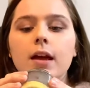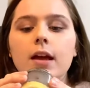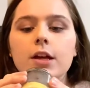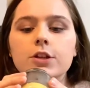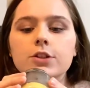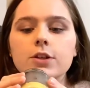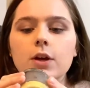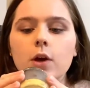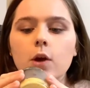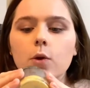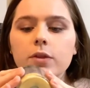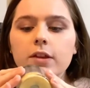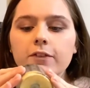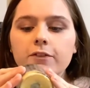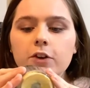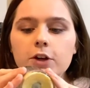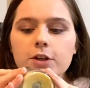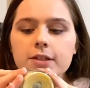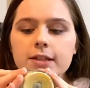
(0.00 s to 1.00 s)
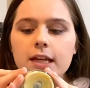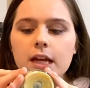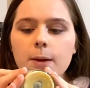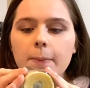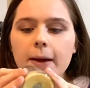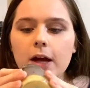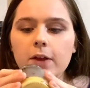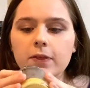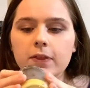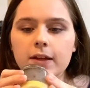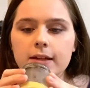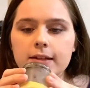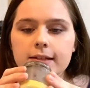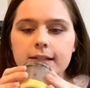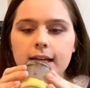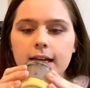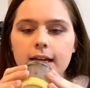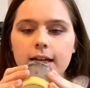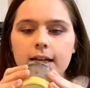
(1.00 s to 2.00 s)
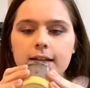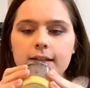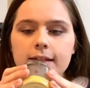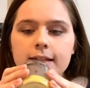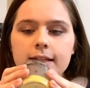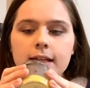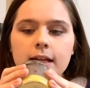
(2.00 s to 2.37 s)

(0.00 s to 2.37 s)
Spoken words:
So the first thing about this is